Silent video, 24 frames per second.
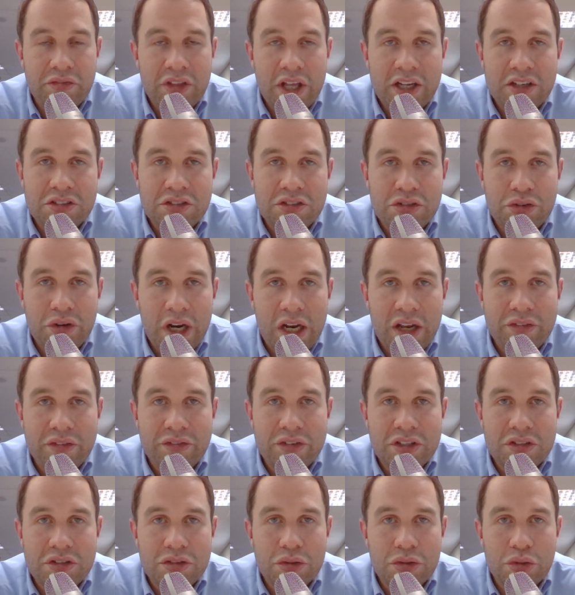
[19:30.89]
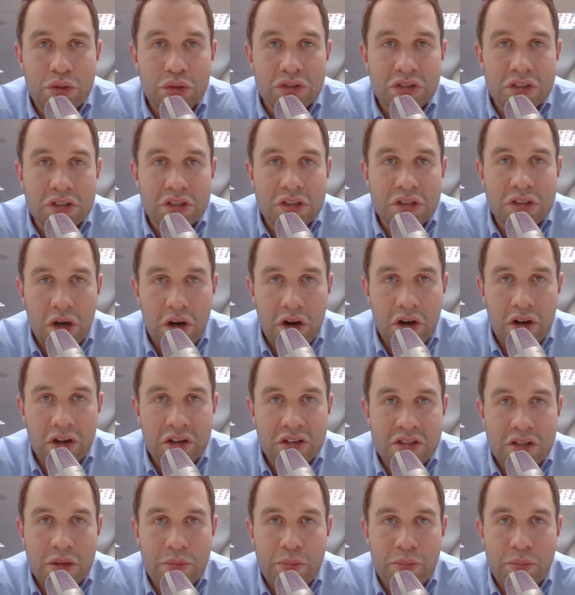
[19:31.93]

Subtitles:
That is irrelevant to who's in charge.